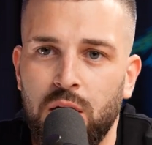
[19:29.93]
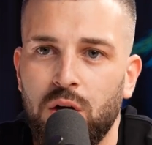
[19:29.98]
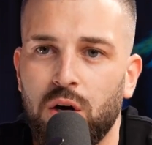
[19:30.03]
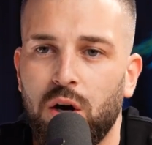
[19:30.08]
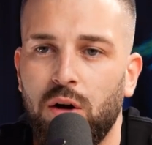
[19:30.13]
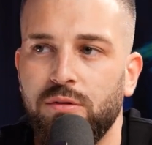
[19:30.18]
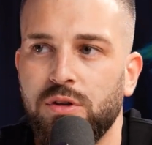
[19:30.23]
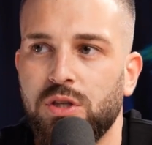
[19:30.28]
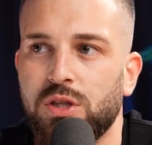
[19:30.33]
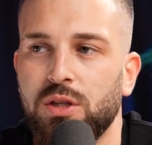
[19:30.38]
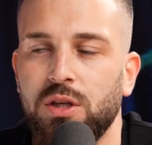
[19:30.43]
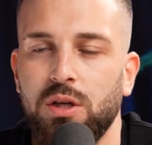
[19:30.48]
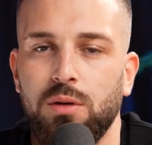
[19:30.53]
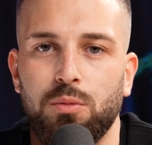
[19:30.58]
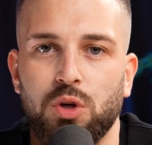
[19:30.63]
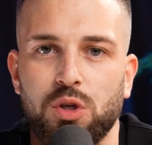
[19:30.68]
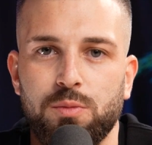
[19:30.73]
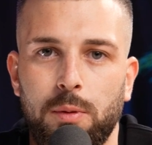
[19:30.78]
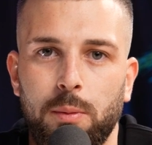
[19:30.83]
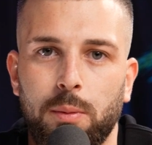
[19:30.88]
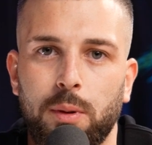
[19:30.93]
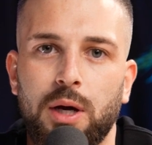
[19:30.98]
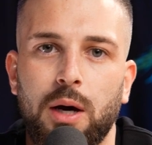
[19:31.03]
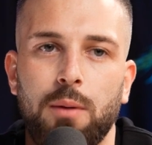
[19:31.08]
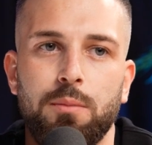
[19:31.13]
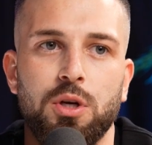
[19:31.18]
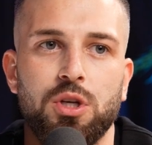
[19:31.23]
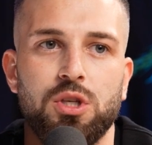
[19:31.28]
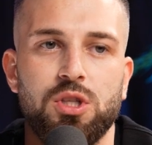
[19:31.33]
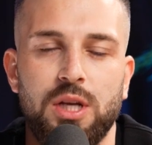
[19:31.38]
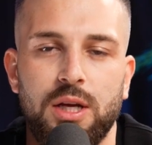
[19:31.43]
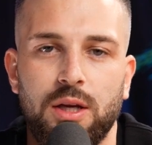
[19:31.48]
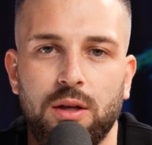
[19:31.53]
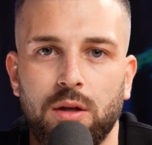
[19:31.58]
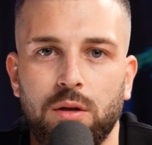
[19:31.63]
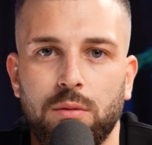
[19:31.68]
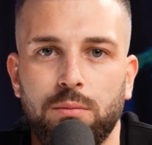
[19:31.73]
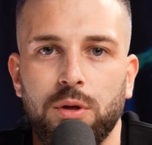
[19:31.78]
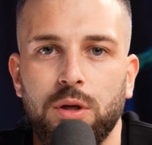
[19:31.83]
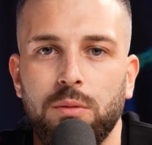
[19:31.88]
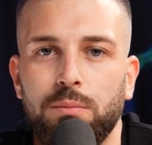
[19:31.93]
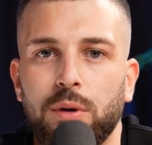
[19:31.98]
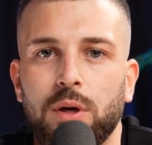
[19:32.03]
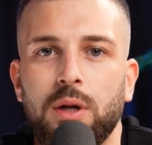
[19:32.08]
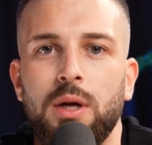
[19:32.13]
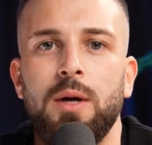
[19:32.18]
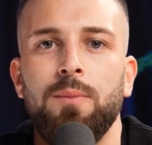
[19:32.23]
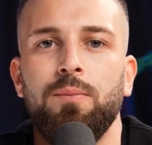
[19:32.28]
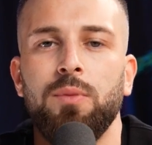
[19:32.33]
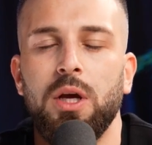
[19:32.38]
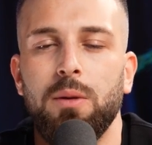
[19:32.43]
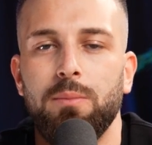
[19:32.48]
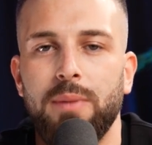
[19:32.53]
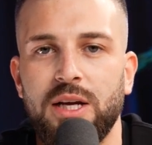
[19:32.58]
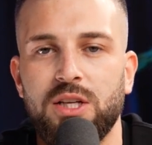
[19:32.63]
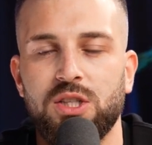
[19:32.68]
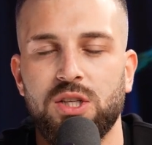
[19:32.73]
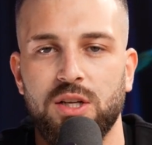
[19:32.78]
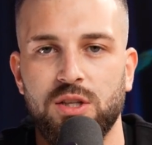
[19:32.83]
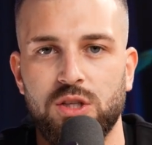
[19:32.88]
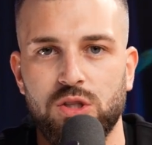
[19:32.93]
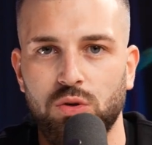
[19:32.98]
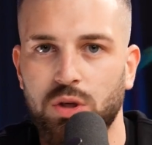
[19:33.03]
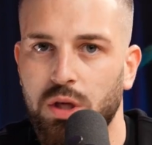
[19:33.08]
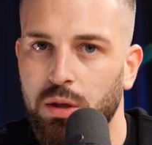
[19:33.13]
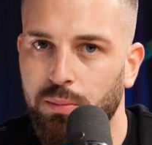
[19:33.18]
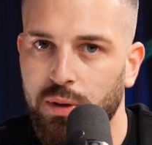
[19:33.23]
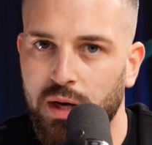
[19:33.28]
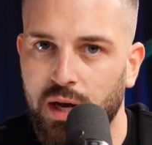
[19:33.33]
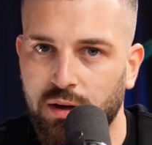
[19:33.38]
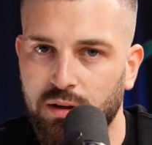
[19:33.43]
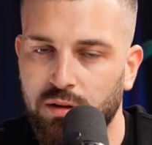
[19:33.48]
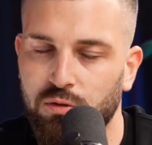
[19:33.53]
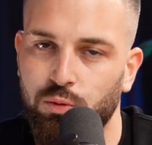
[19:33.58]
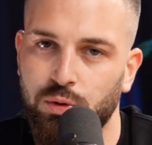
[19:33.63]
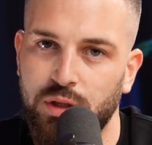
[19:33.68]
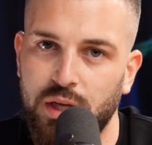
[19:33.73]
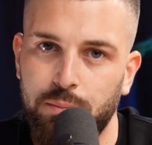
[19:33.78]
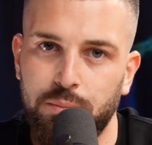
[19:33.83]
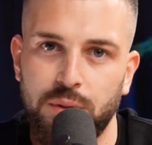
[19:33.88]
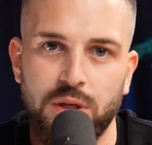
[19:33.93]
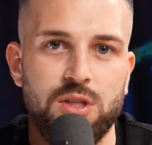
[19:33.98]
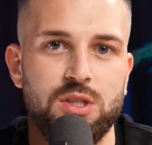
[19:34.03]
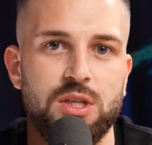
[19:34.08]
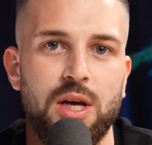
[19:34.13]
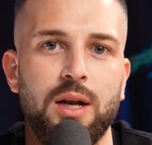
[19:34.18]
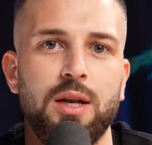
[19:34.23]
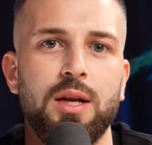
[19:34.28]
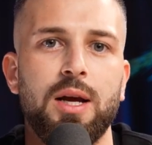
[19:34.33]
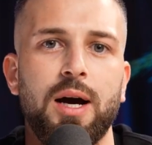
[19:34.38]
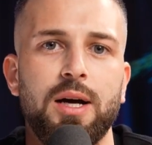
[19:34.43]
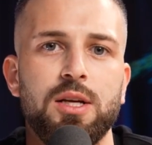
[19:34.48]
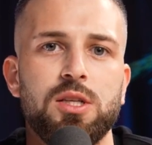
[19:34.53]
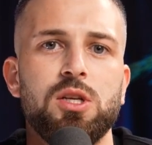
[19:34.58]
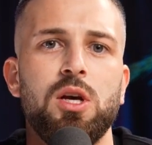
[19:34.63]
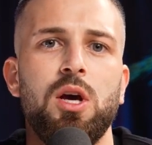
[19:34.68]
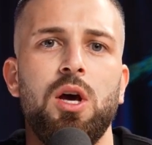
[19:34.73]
Obviously, most people come here, stay a little bit, but it makes sense to keep it active. With that being said, guys,